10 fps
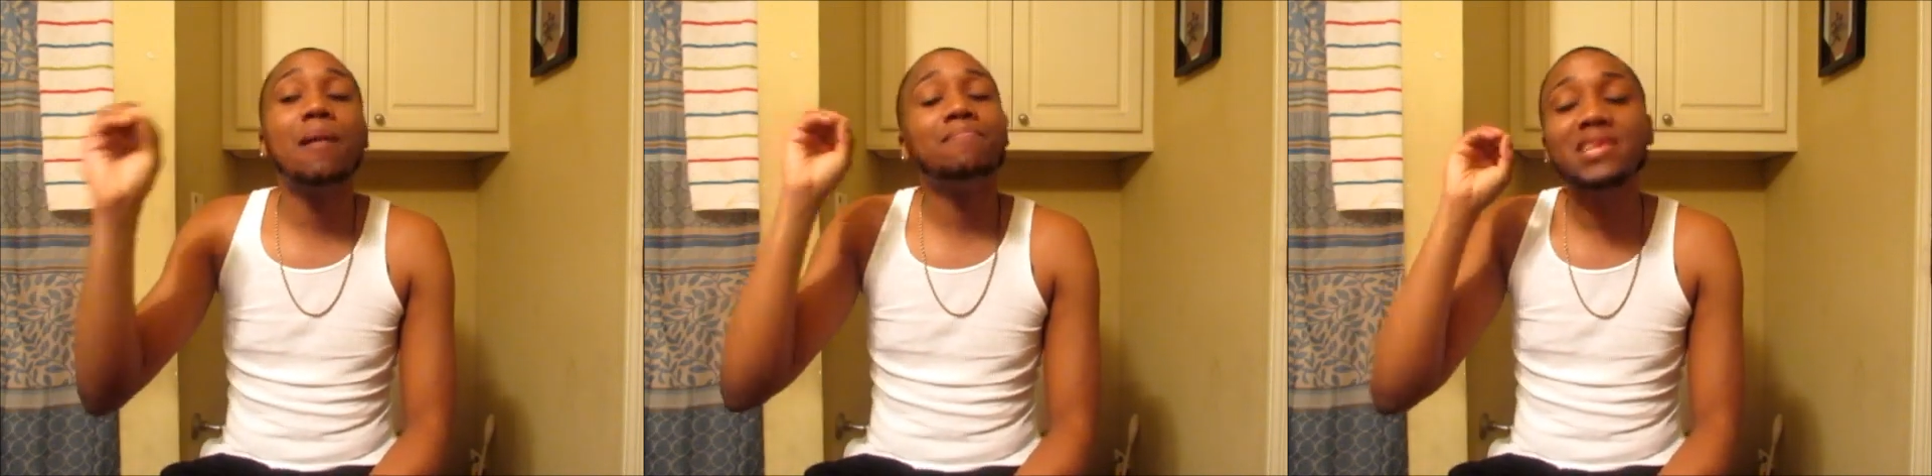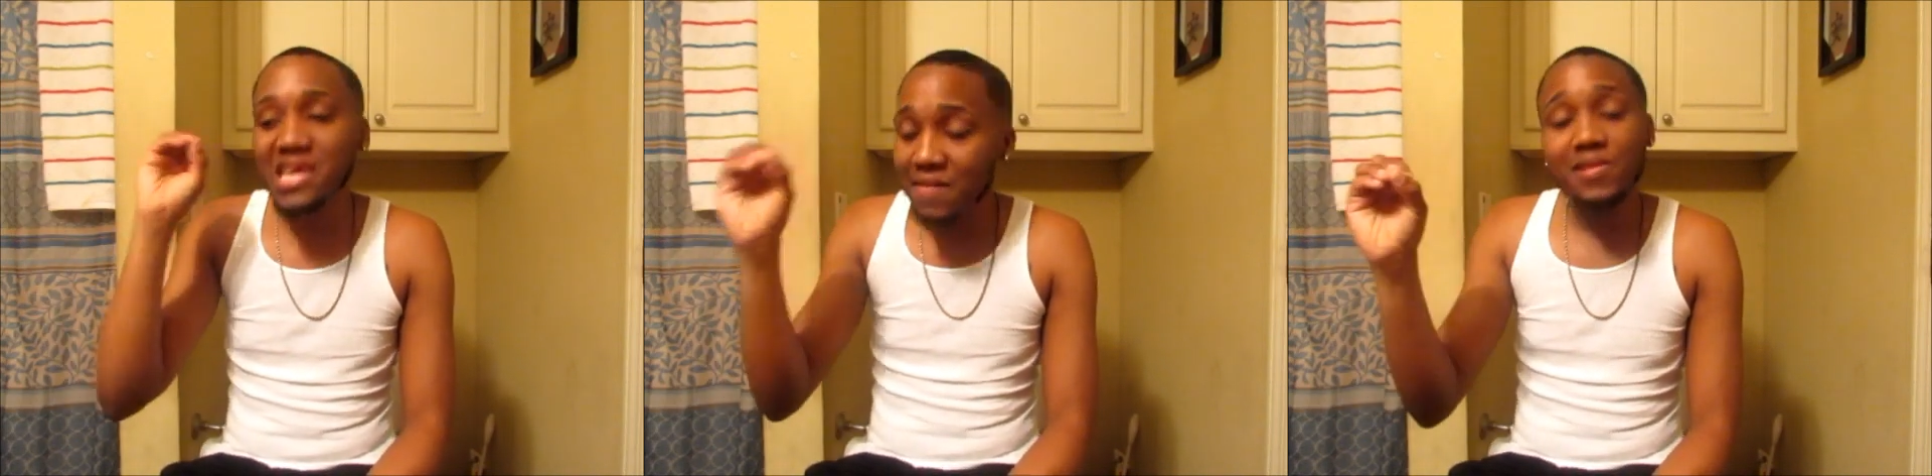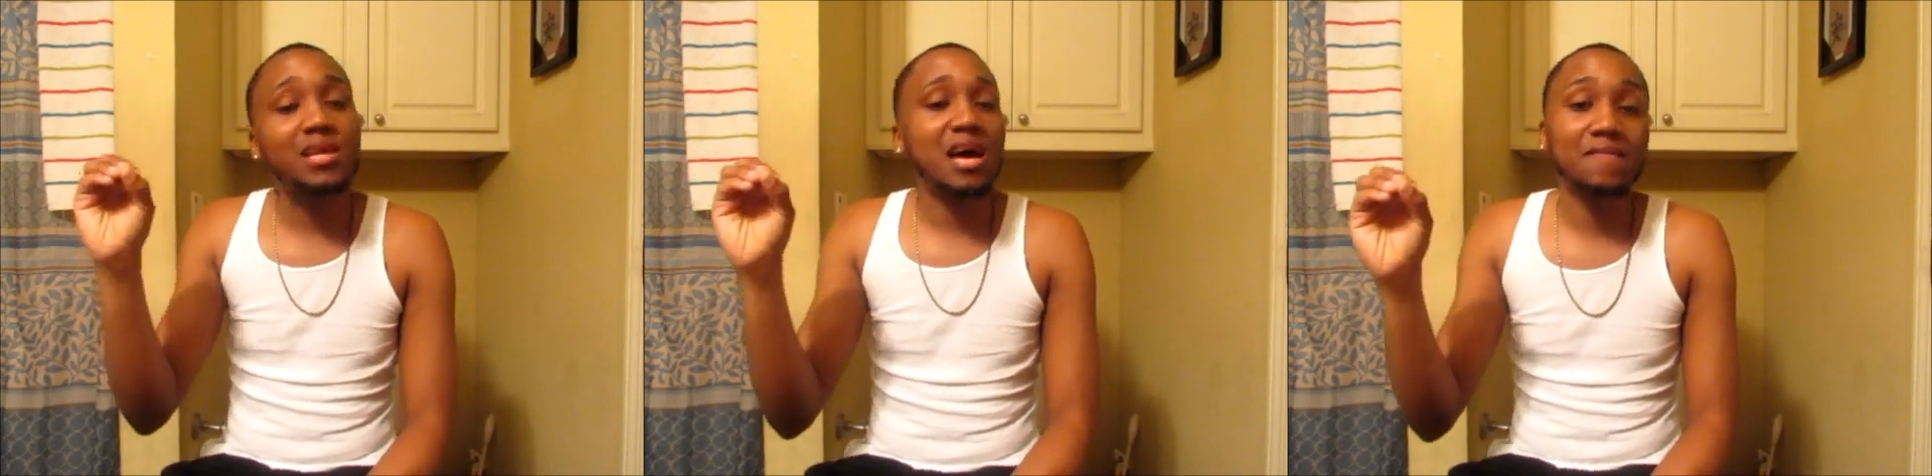I'm
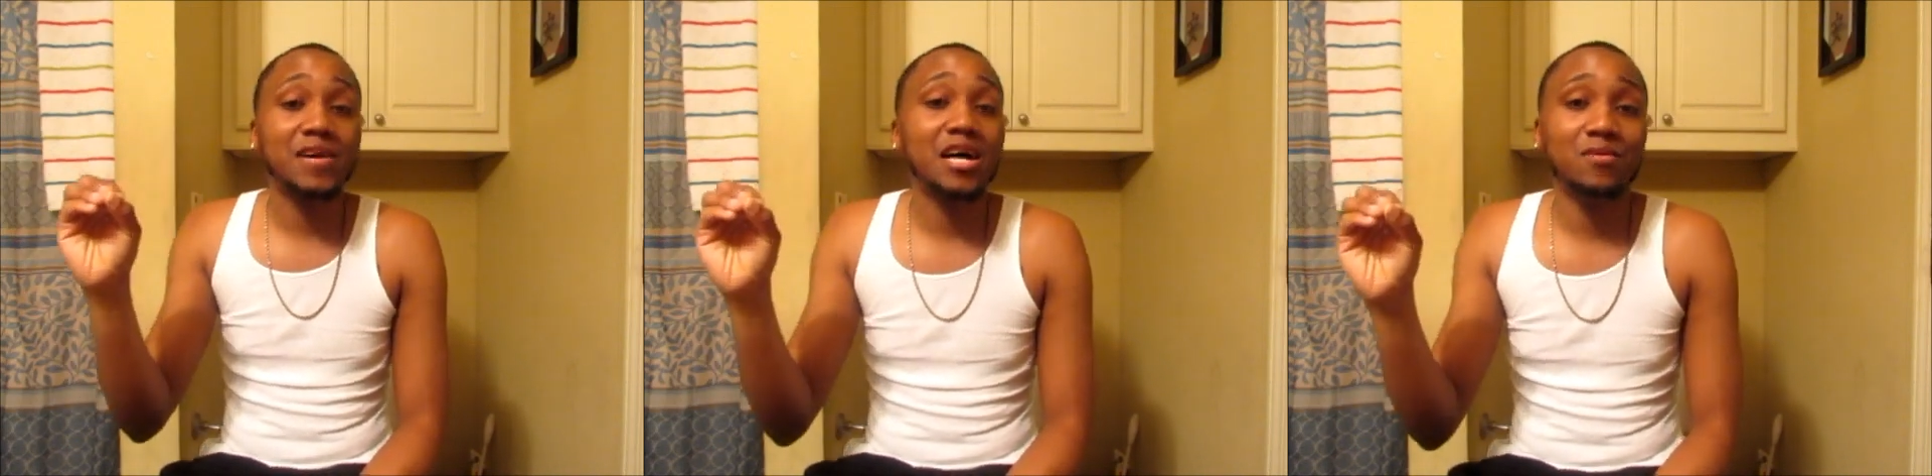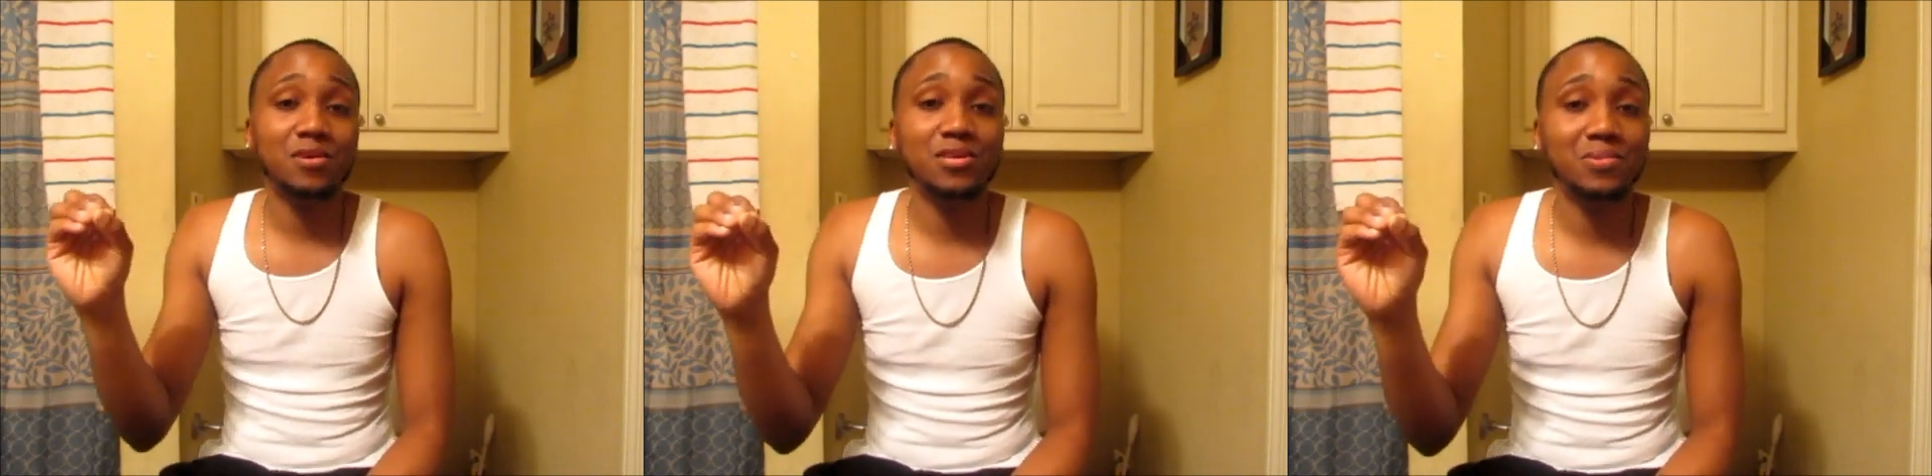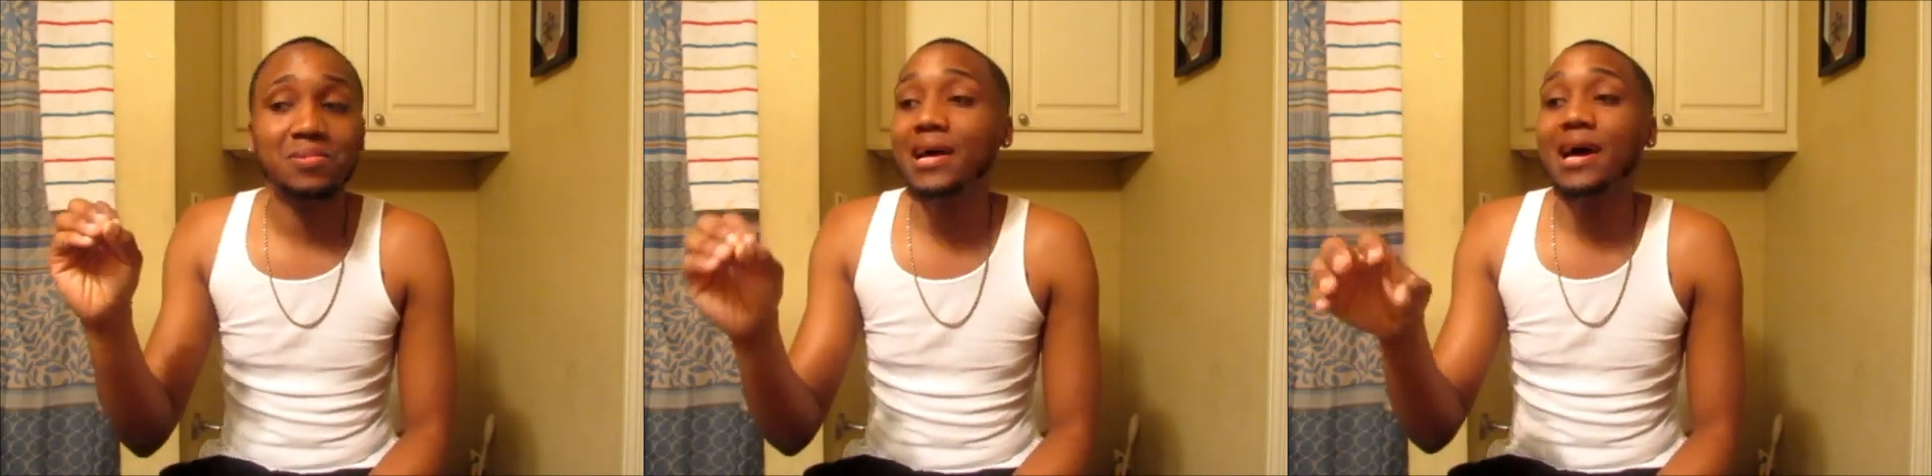definitely not following
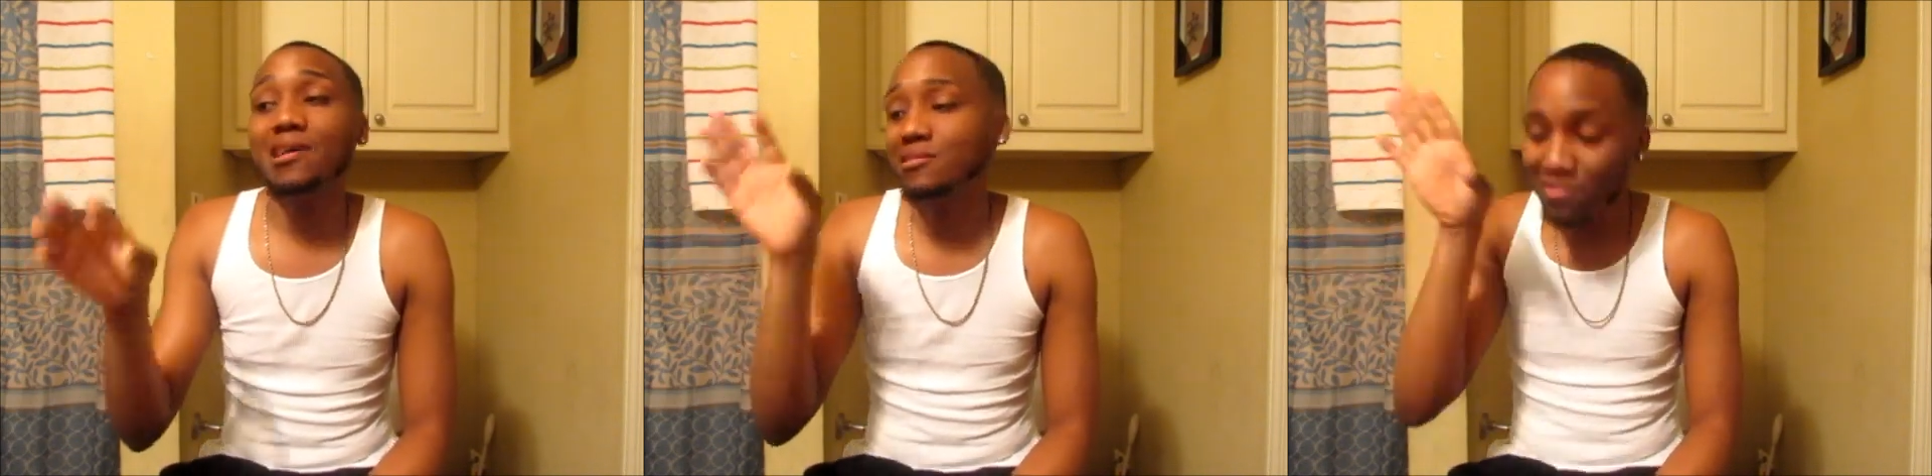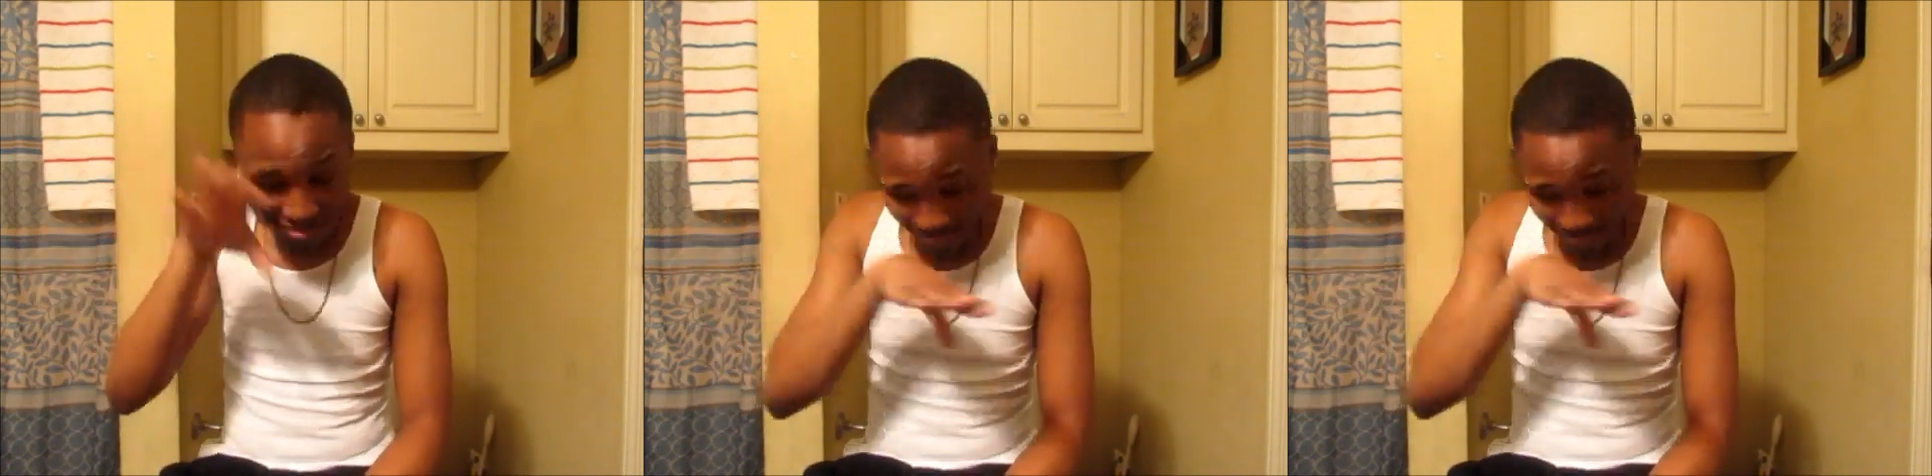you. Like,